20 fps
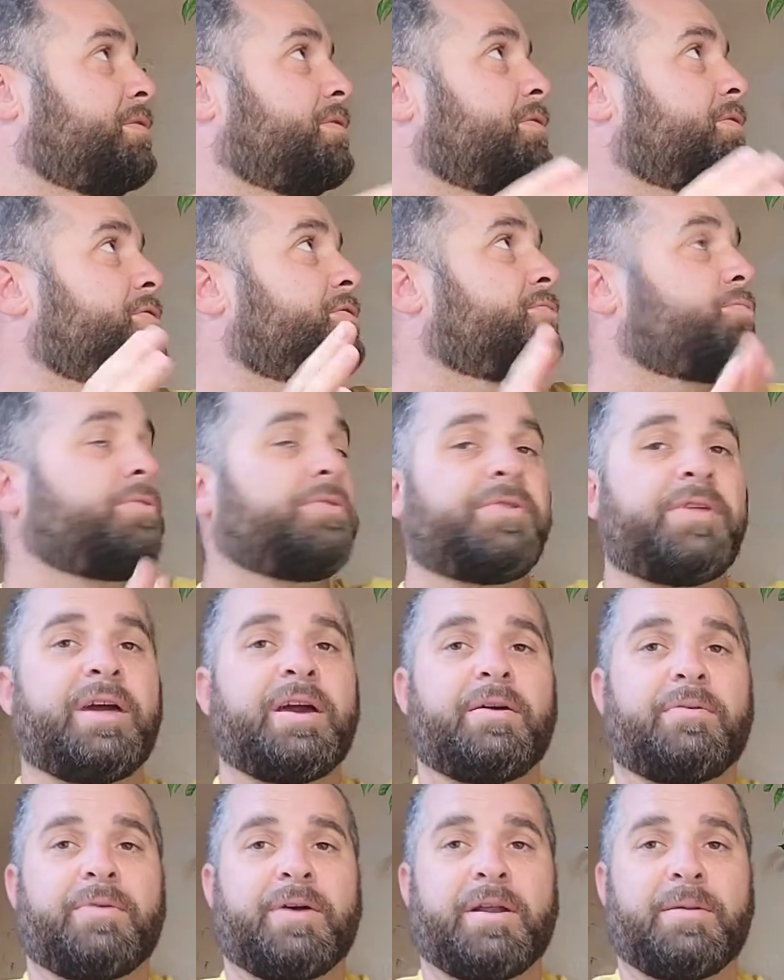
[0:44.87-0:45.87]
It's one thing I
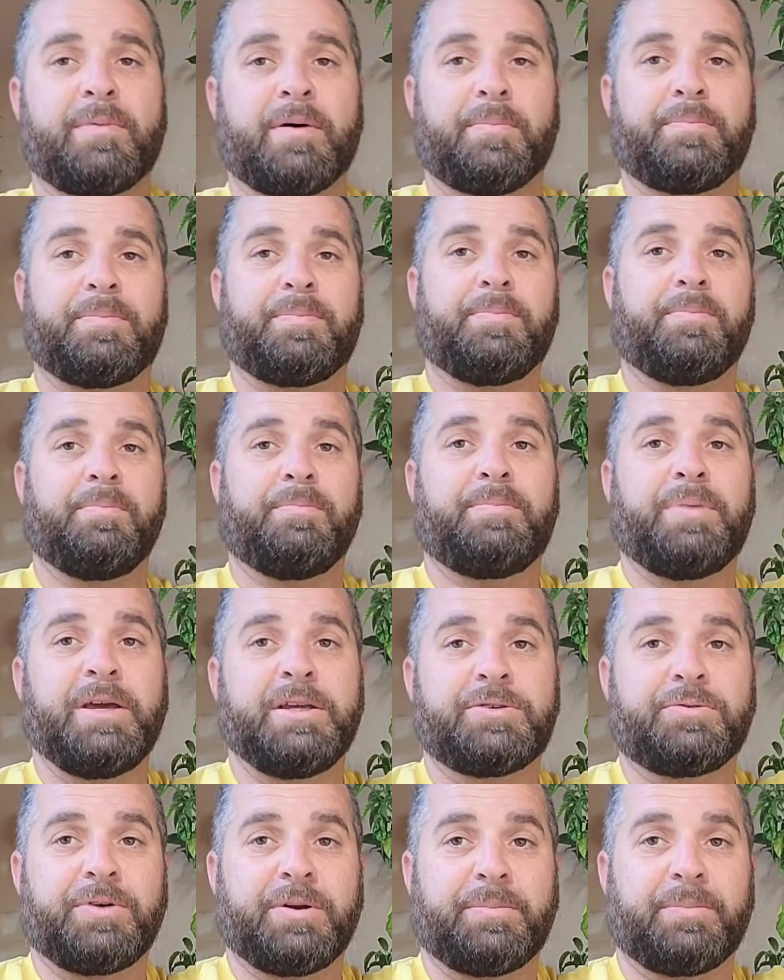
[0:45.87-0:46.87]
read about
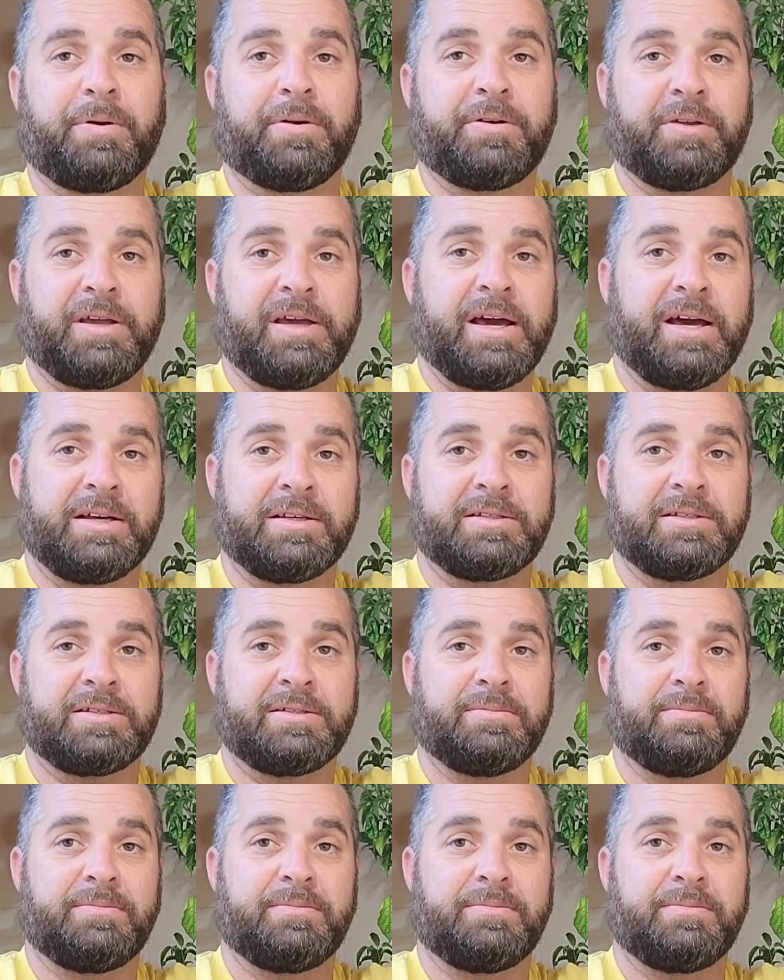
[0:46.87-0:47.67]
Peach Reaper DS.